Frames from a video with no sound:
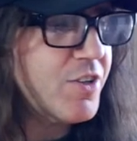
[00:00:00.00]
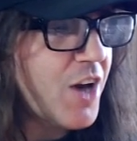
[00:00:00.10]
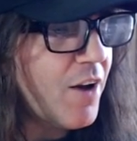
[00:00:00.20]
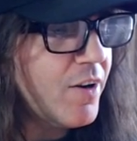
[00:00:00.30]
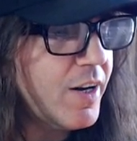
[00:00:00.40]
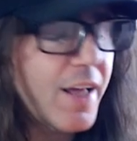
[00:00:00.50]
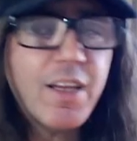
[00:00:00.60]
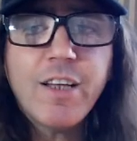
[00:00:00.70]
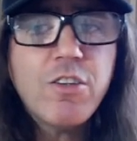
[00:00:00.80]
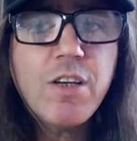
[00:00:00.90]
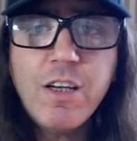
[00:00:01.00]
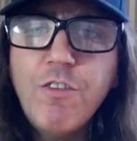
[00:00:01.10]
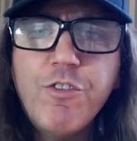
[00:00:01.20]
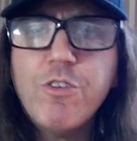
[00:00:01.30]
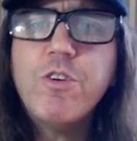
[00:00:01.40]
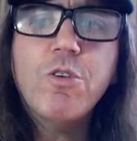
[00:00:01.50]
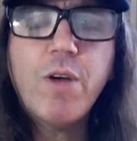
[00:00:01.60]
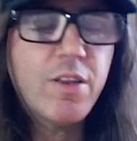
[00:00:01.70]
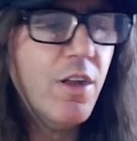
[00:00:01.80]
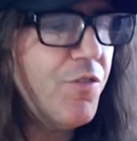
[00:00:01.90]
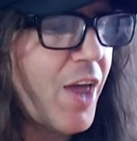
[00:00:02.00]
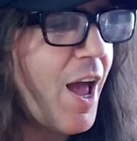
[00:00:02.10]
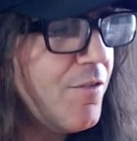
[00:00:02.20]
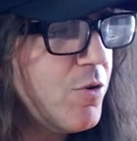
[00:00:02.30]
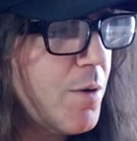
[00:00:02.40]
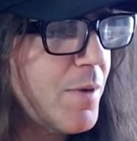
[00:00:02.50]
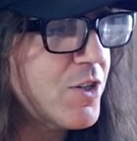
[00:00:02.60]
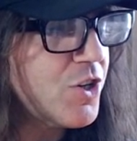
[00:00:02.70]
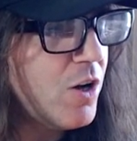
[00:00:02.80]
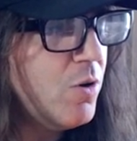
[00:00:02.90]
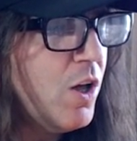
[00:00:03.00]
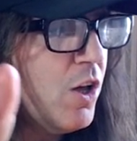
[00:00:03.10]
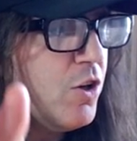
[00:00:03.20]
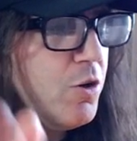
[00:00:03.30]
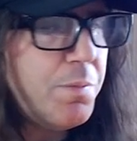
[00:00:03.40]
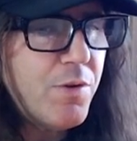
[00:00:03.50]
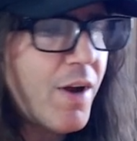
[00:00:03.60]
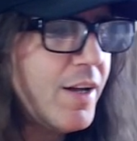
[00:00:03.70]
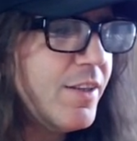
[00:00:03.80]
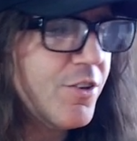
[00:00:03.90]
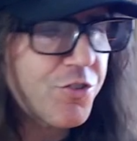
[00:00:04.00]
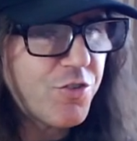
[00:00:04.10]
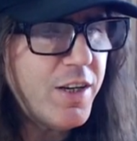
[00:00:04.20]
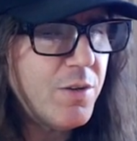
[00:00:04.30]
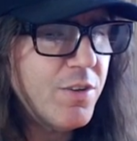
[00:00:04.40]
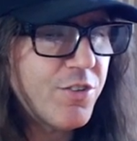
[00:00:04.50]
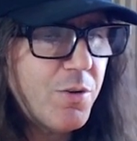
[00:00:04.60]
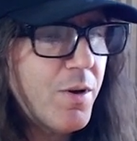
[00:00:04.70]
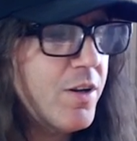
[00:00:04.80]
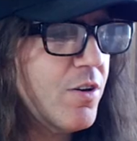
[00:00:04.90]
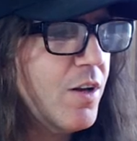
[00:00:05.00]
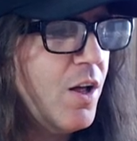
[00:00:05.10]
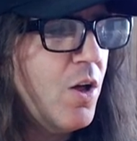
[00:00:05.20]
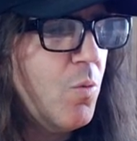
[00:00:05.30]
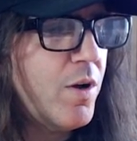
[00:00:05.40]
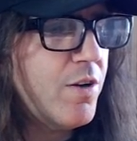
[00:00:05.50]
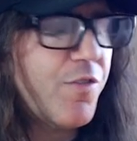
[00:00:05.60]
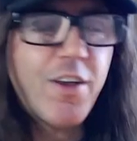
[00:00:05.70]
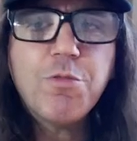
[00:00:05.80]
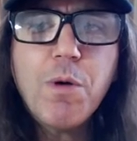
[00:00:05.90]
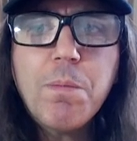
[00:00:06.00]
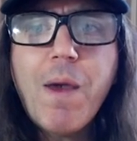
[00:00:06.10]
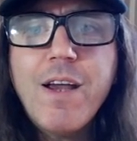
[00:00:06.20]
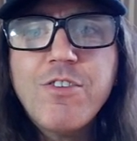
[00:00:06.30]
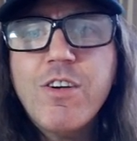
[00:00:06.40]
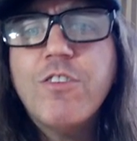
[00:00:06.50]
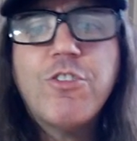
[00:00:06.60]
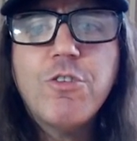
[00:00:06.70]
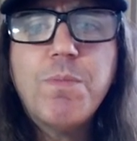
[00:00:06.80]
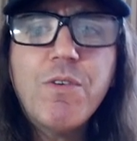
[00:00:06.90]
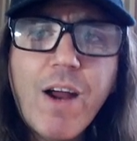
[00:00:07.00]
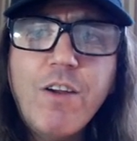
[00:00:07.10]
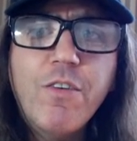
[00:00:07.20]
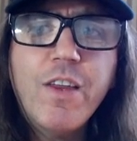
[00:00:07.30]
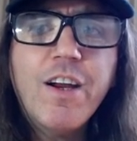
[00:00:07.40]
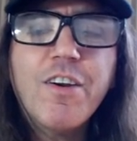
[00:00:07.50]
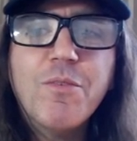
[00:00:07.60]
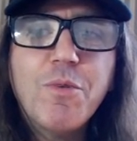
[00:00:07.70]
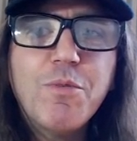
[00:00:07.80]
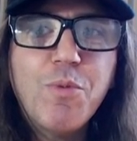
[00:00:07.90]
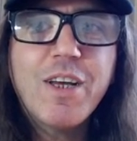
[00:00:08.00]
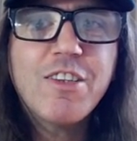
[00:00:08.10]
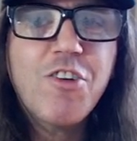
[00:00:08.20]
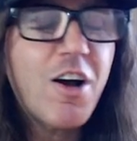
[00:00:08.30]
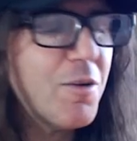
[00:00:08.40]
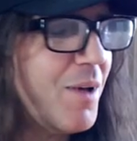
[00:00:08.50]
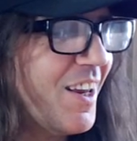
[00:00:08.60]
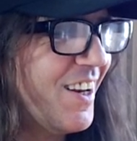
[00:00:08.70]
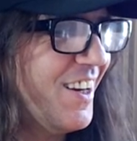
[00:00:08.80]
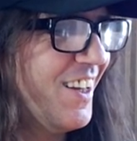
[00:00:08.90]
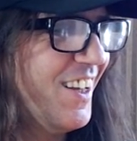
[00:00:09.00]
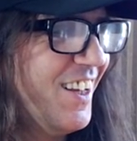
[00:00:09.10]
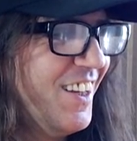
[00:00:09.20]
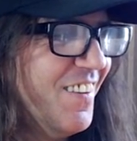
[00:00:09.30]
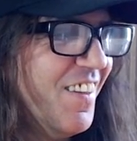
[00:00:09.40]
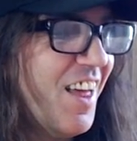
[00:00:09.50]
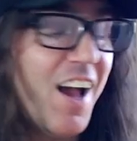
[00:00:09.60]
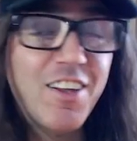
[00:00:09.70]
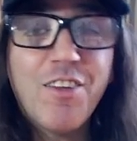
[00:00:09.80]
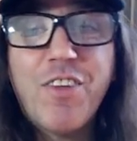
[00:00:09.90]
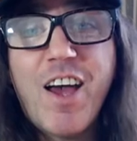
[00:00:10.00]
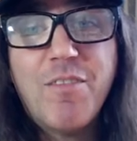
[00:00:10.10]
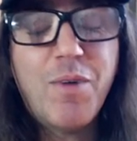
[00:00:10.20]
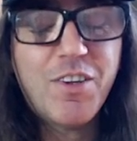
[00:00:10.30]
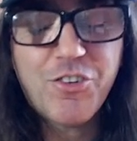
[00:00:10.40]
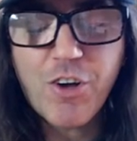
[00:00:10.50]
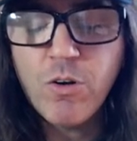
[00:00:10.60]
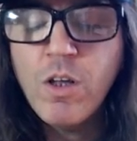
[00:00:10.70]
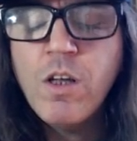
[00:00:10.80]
Jared, I'd like to interview you. I'd love to have you on my show. You'd be right in the screen. You see where your where your Facebook page is. You'd be right over there, and we we can talk about it. I'd love to have him on the show.